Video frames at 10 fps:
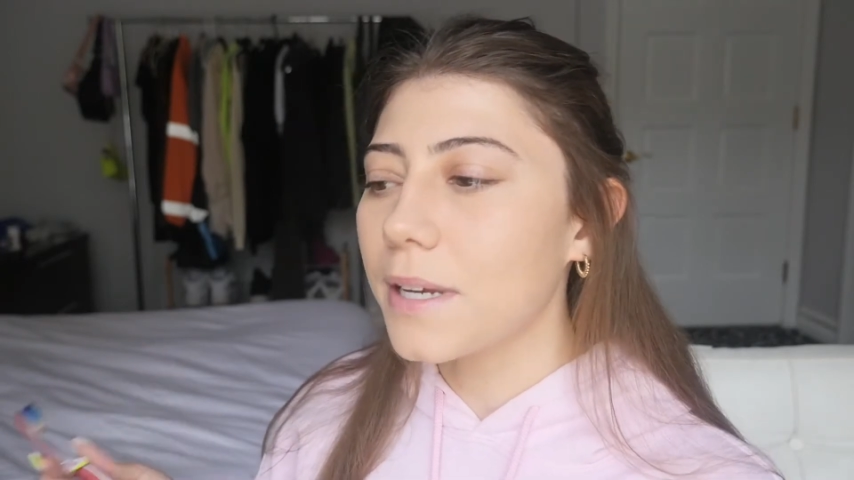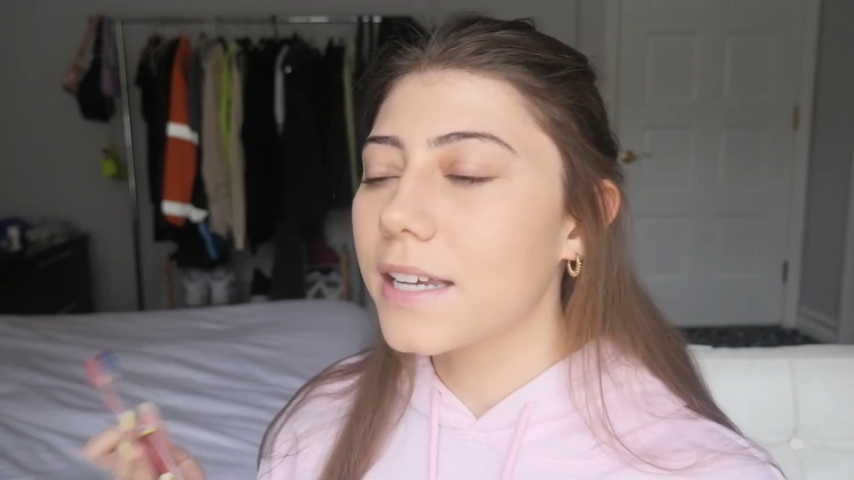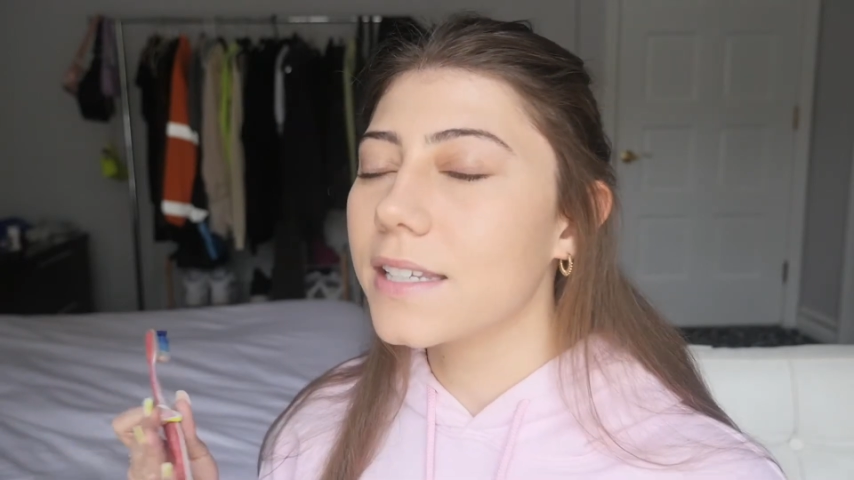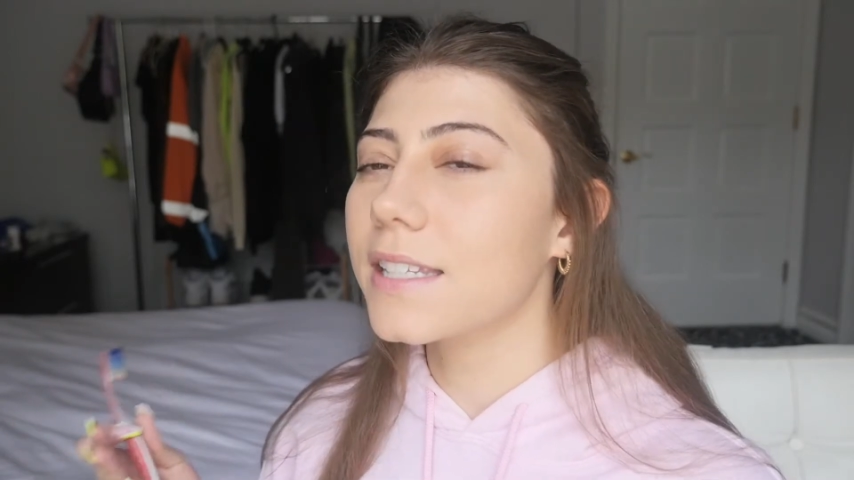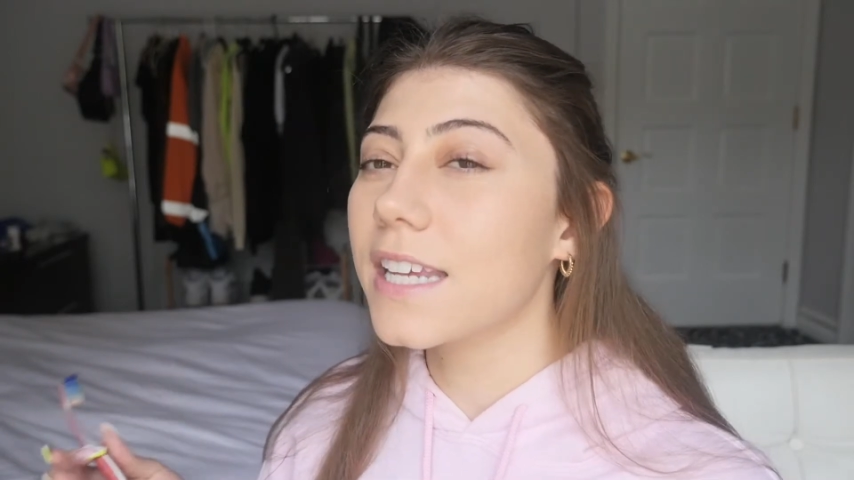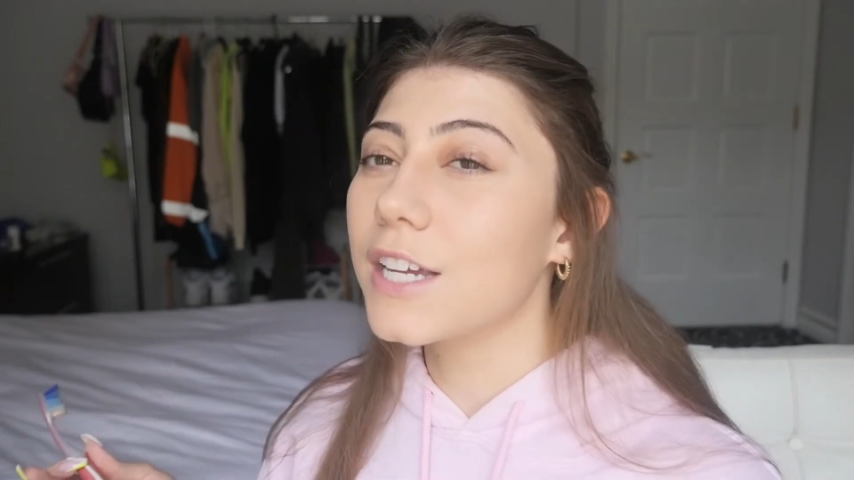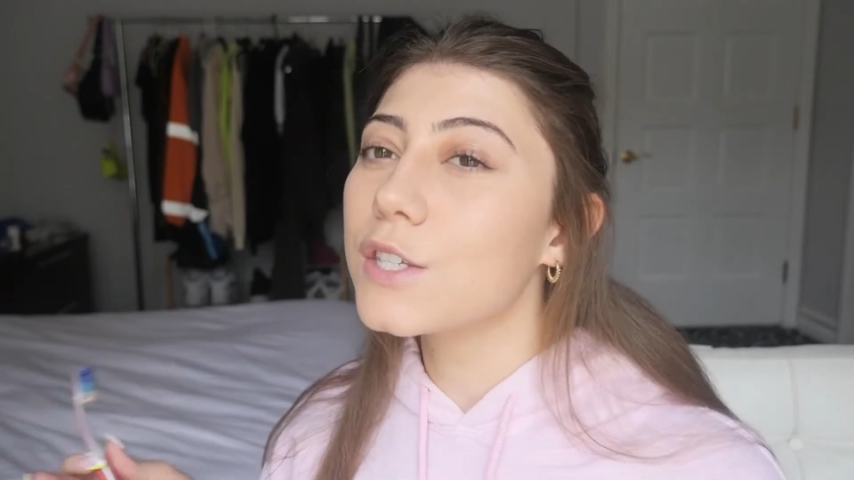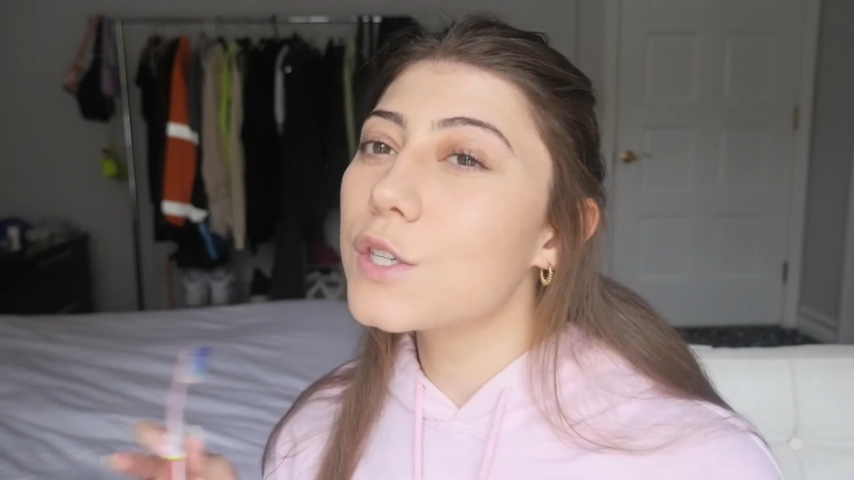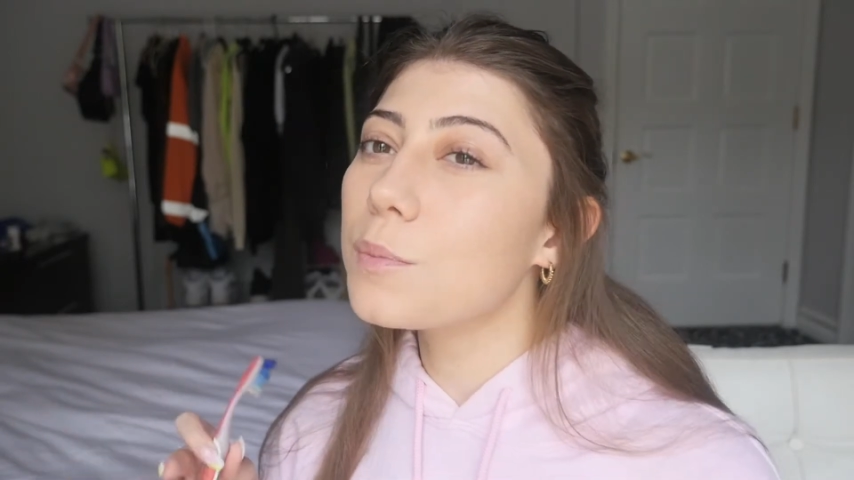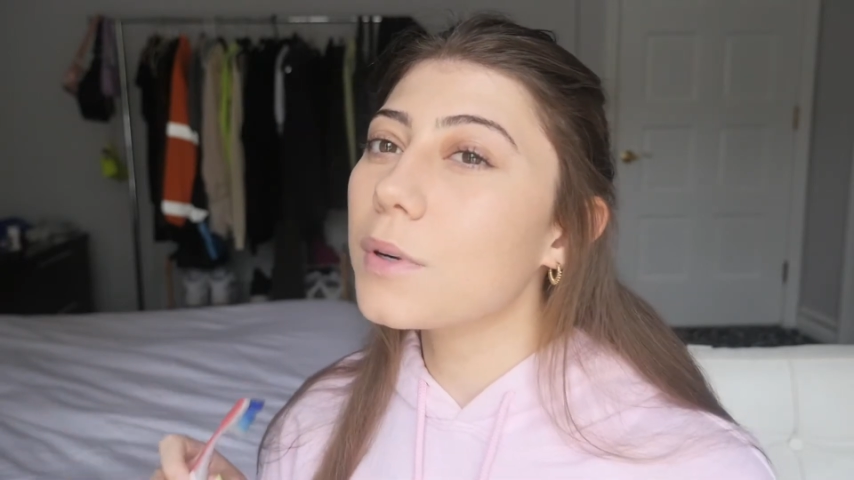because it's like
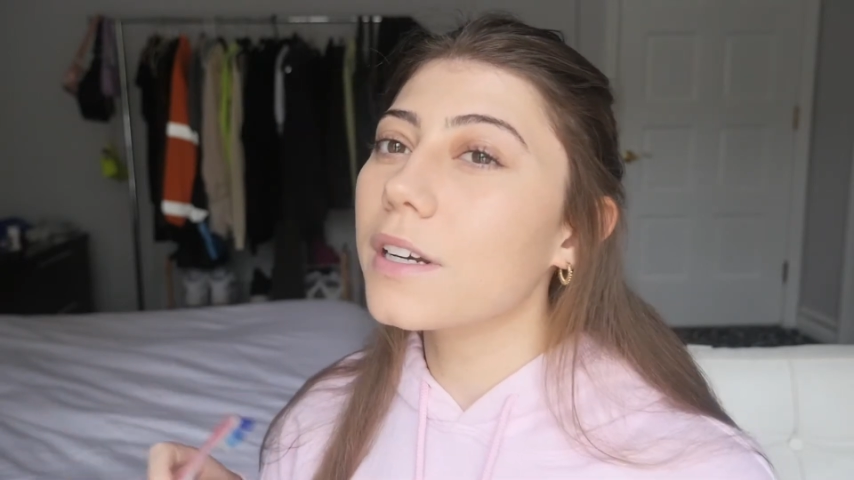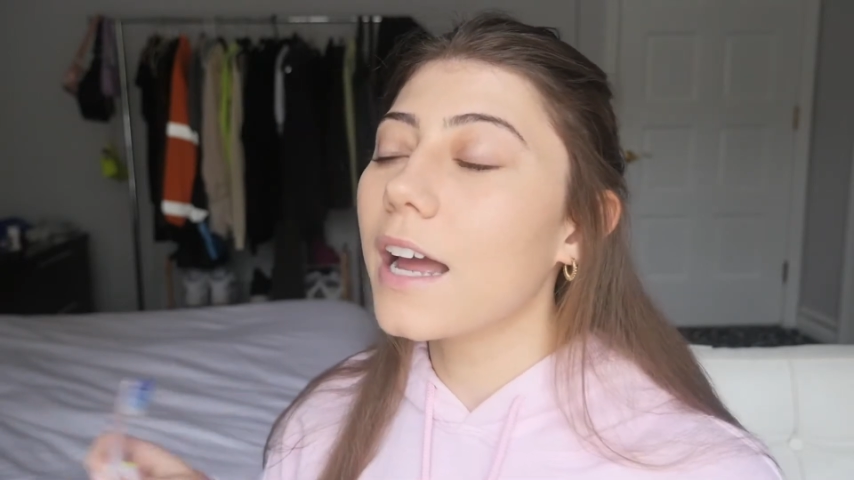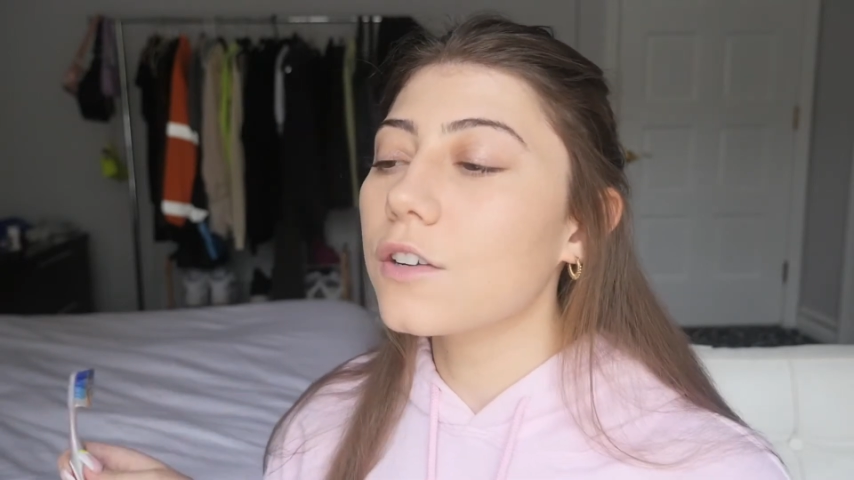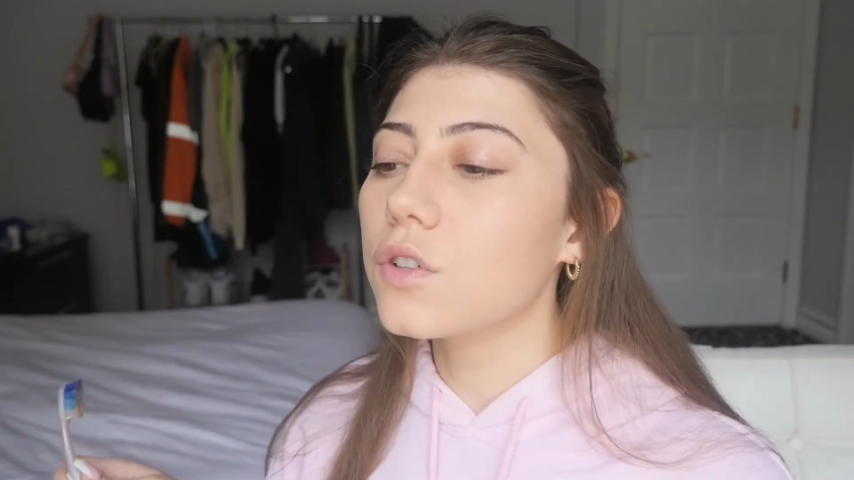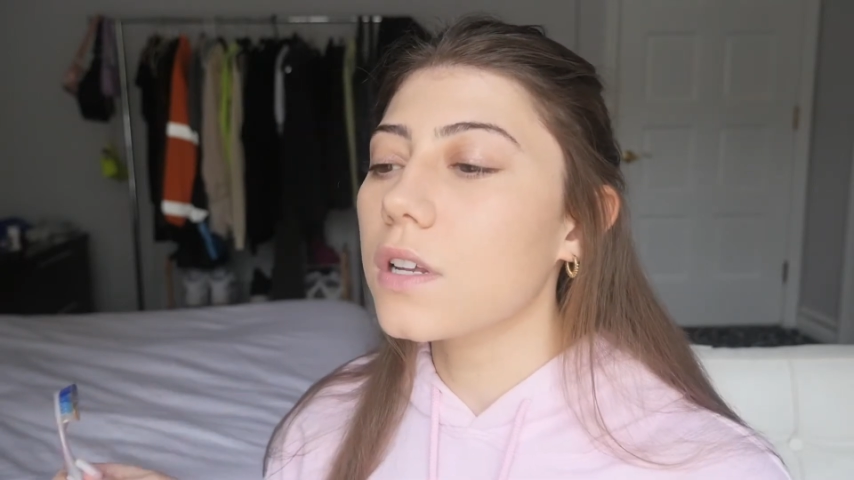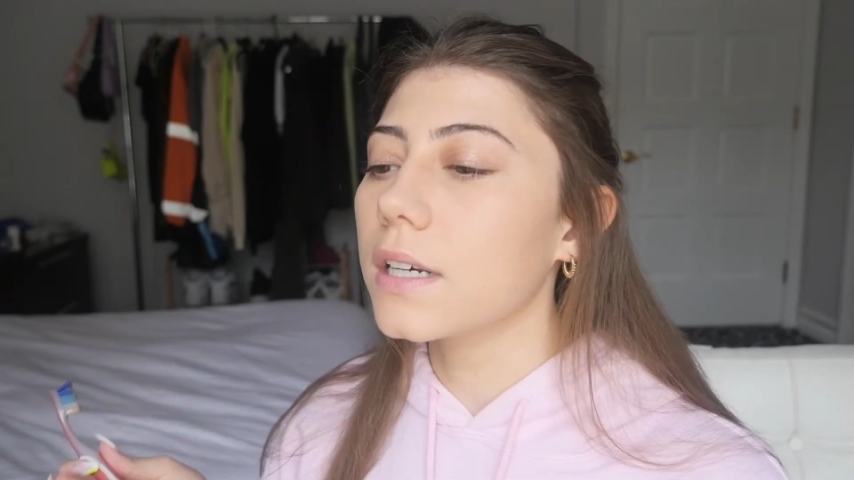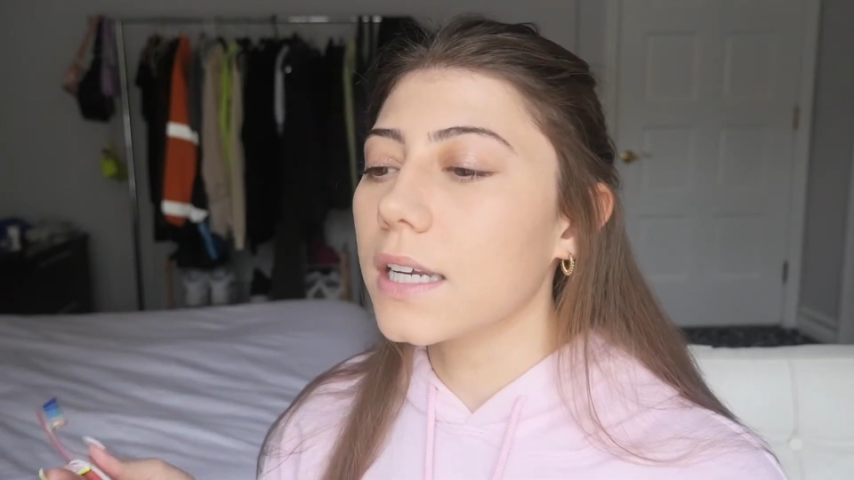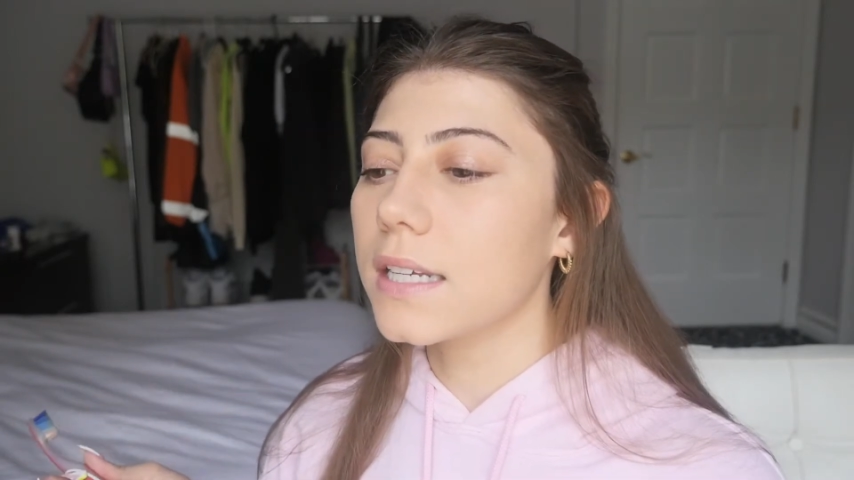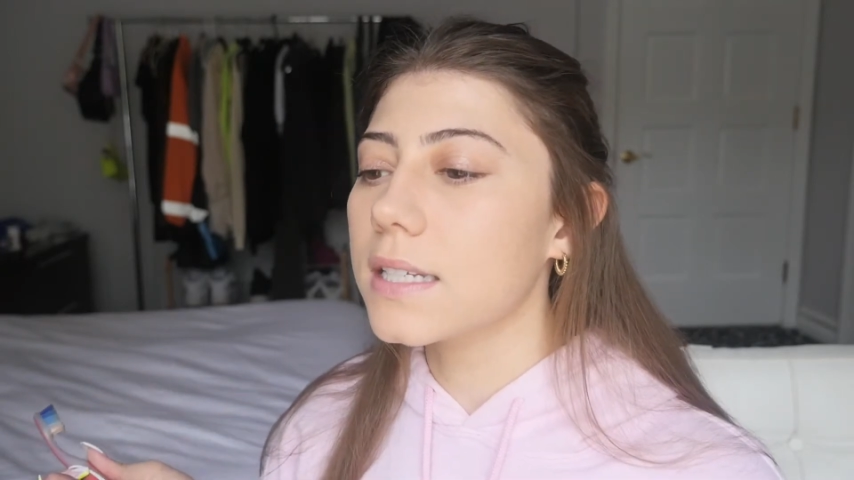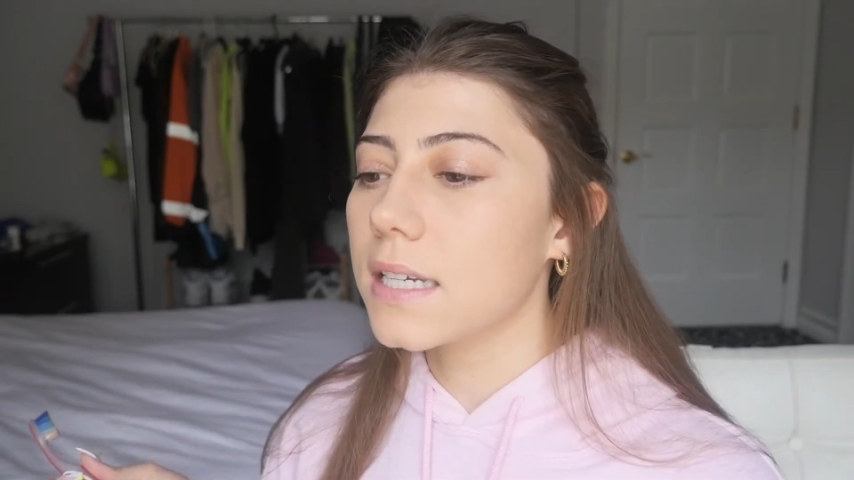super natural and
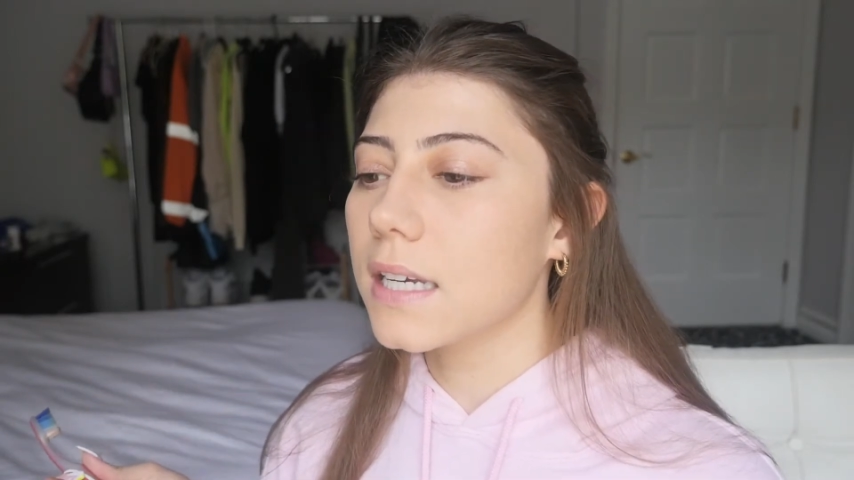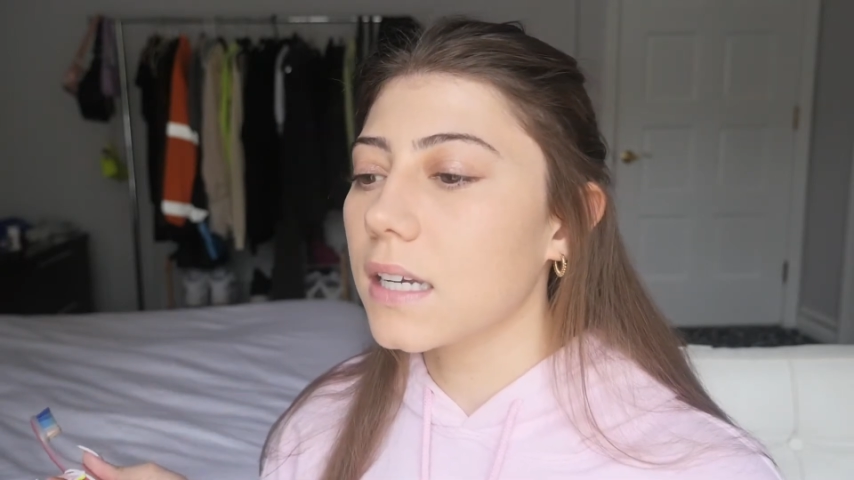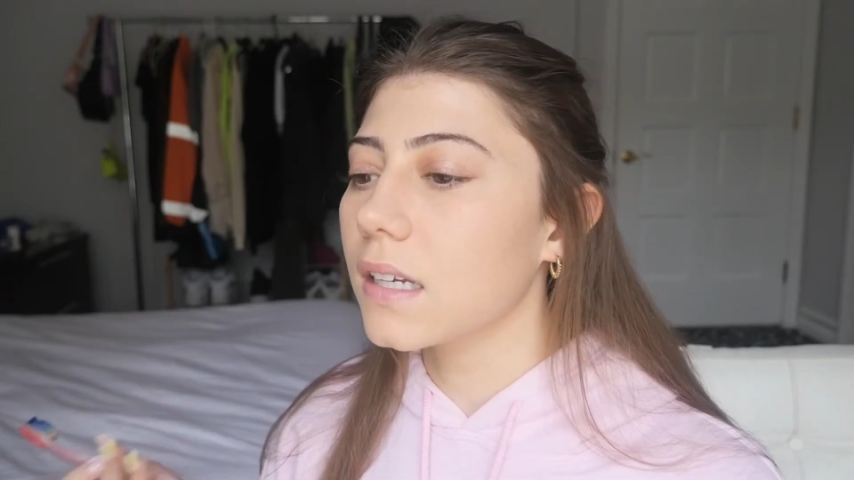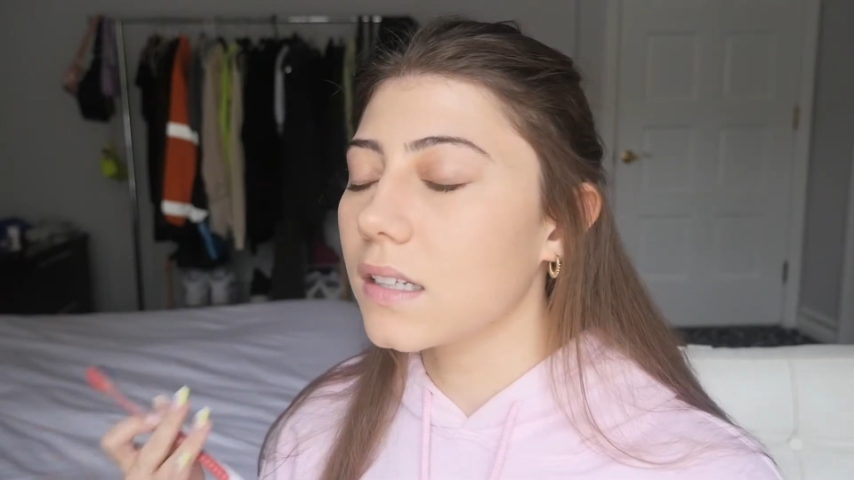easy,